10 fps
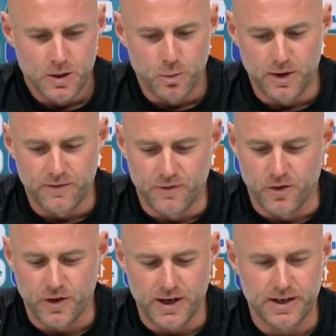We've
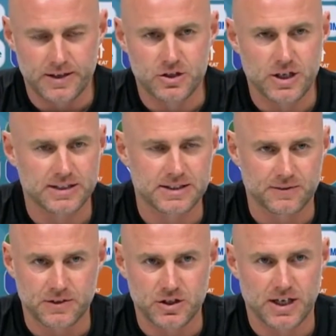created chance
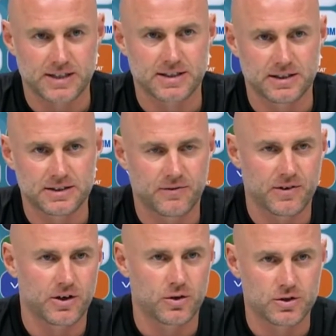after chance against a
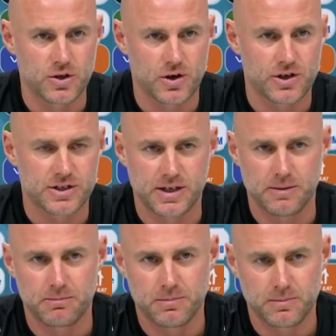very good Turkish
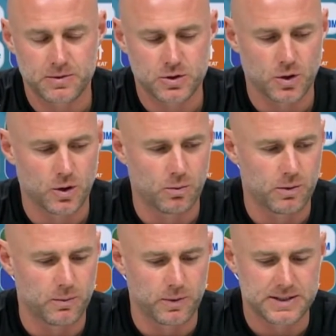team. So
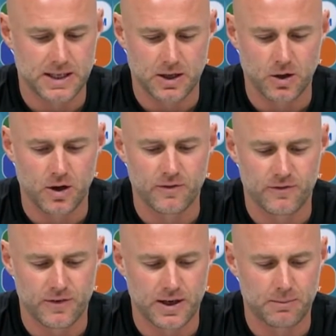we take a lot
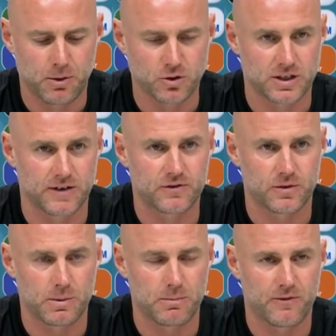of positives
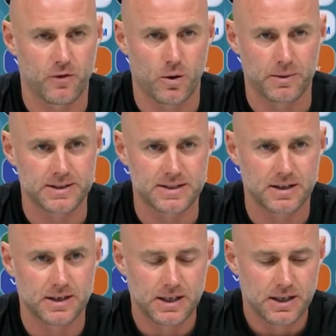from the performance.
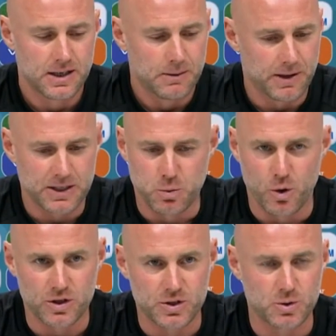But it's
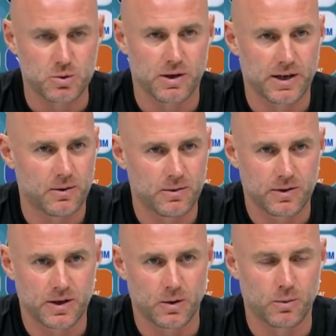work as usual now.
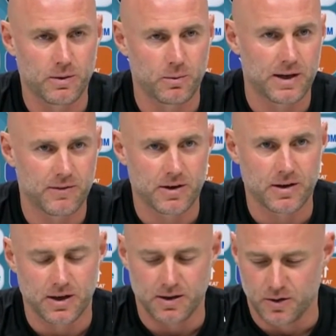You know, we'll have
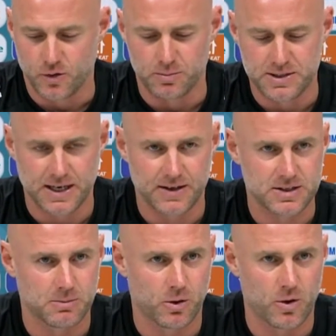a group together
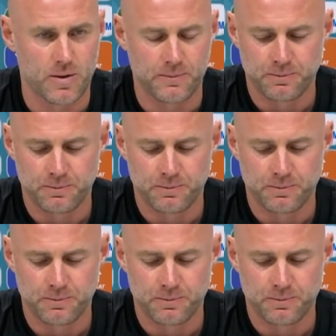tomorrow.